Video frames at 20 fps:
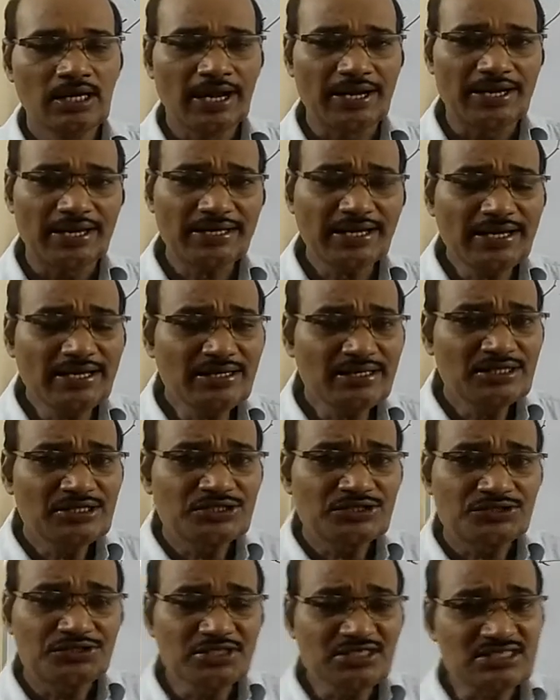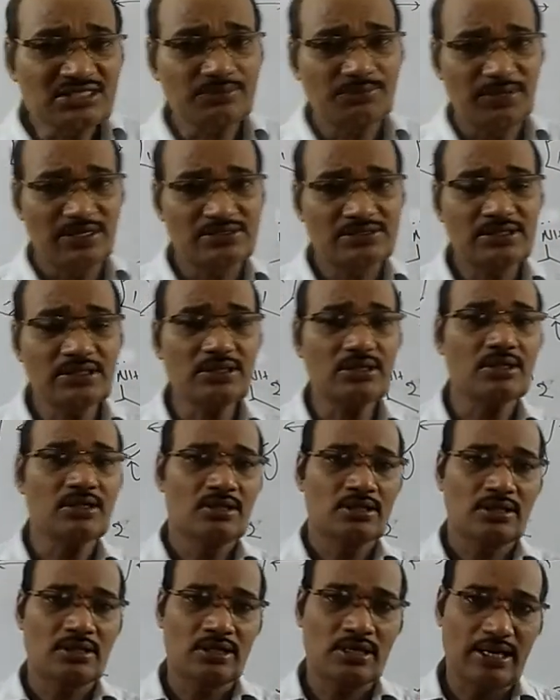And again, this
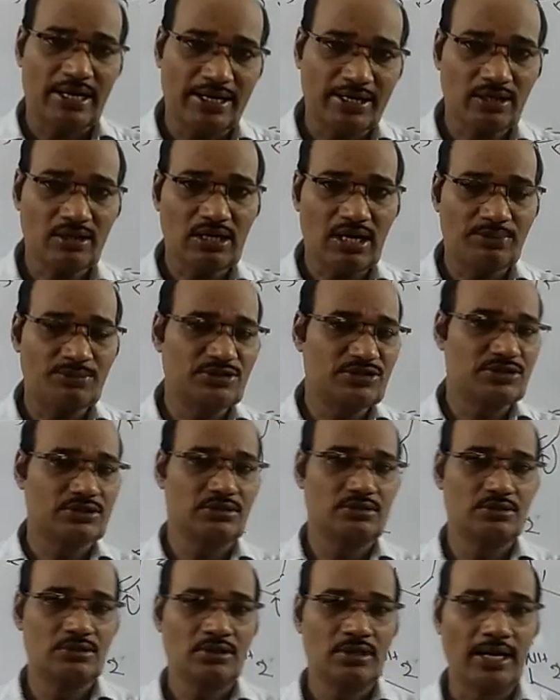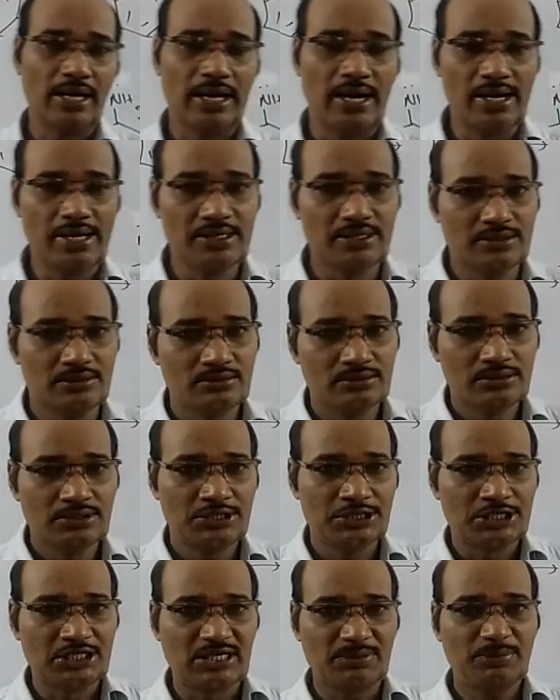basic character of this
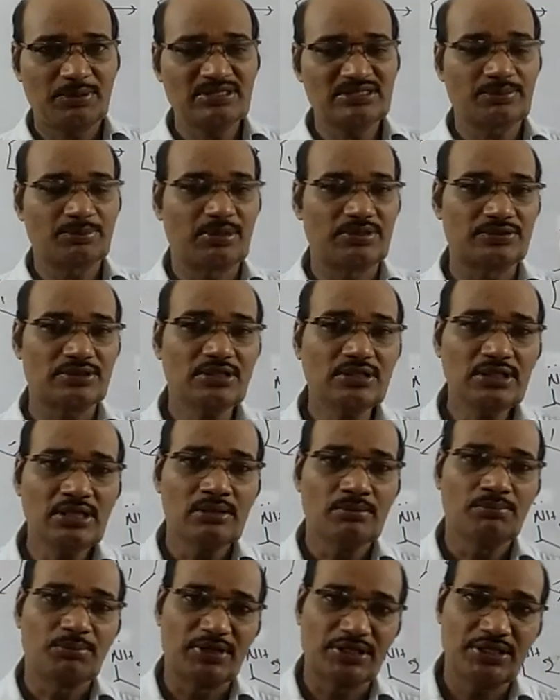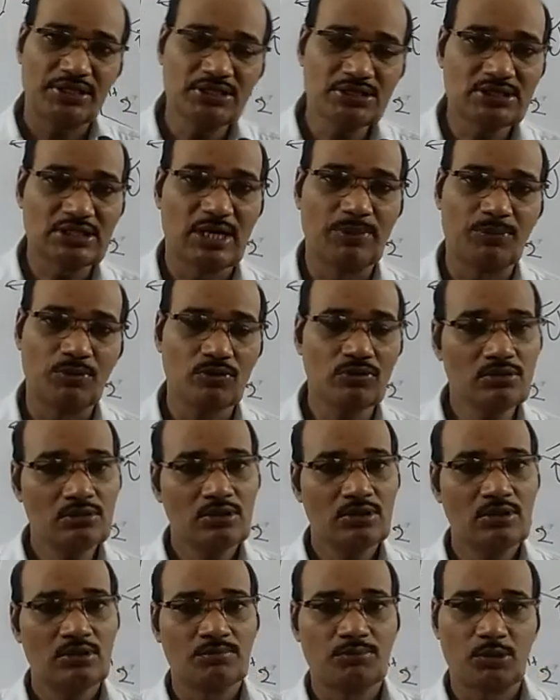aniline depends upon the presence of
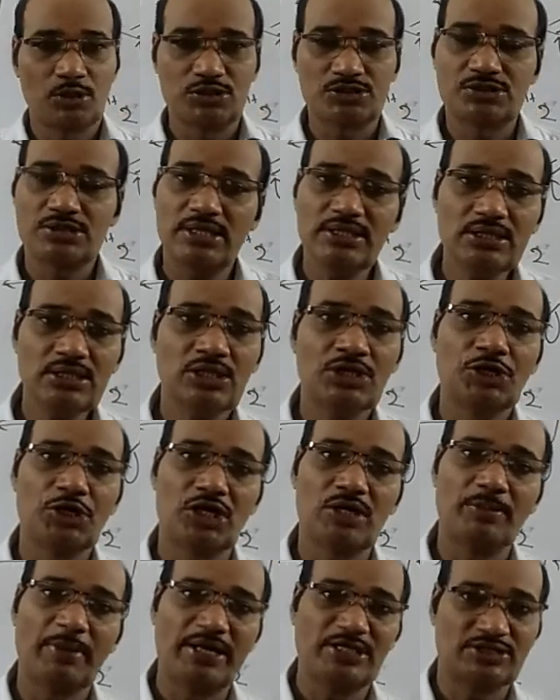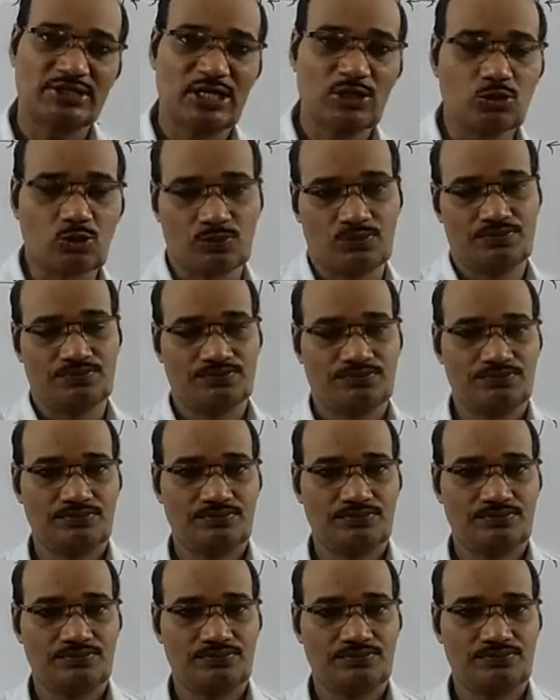plus I or minus I group.